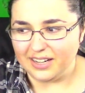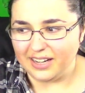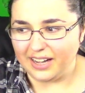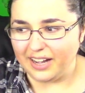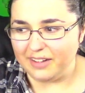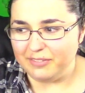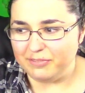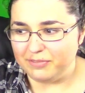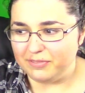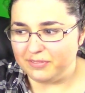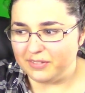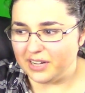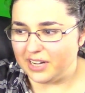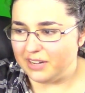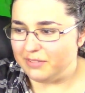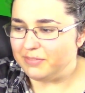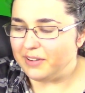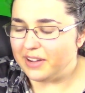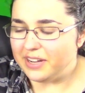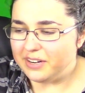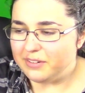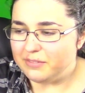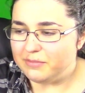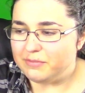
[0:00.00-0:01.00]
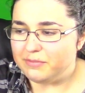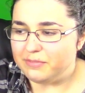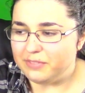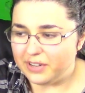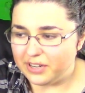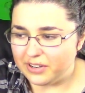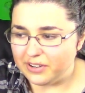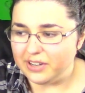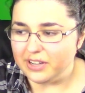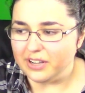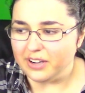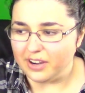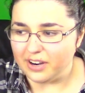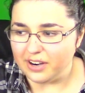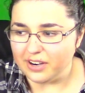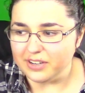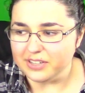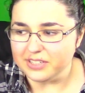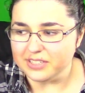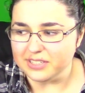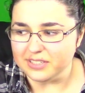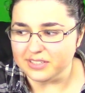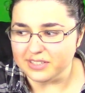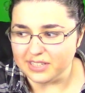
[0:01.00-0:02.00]
I find it very
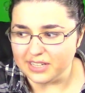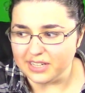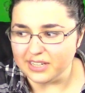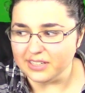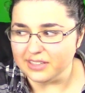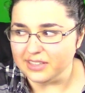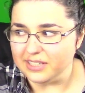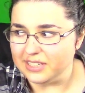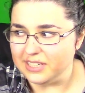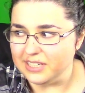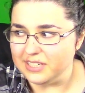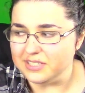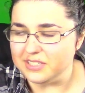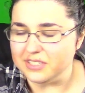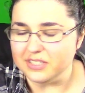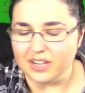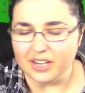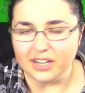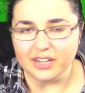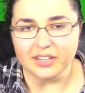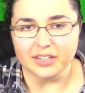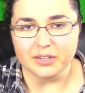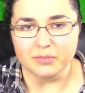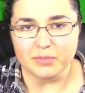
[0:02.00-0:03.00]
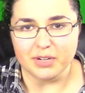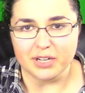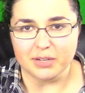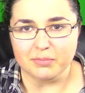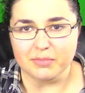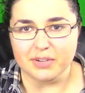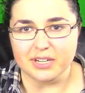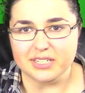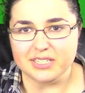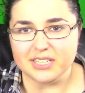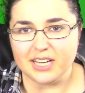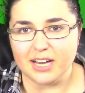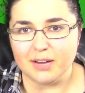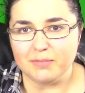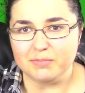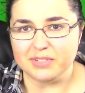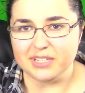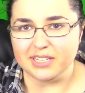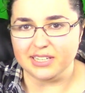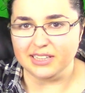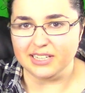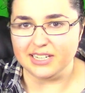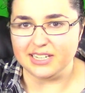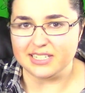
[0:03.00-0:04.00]
hard to think that he's not going to make my top
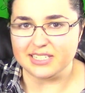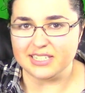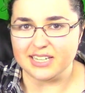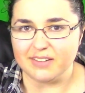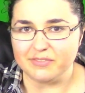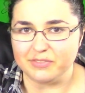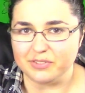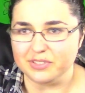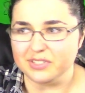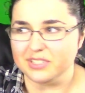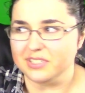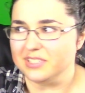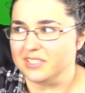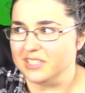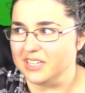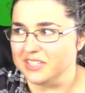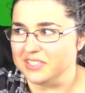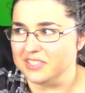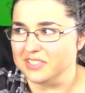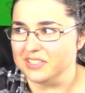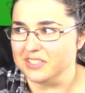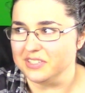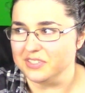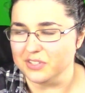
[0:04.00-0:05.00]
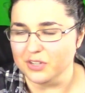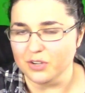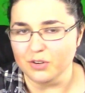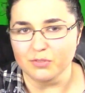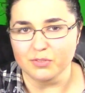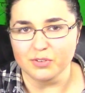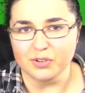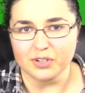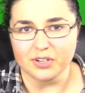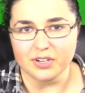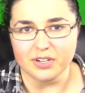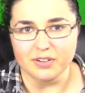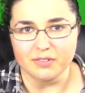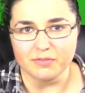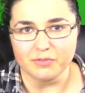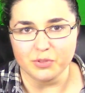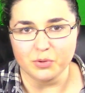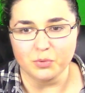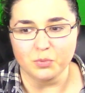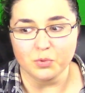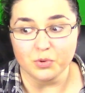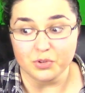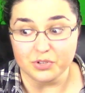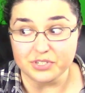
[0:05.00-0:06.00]
10 list after this season is over of
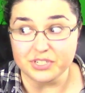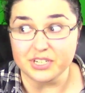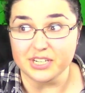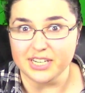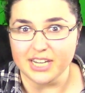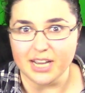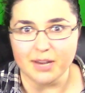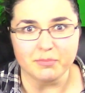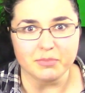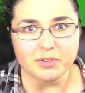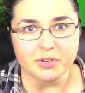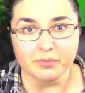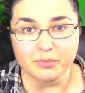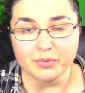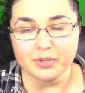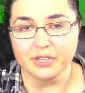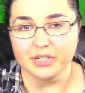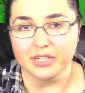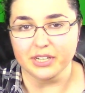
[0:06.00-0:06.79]
the worst adapted book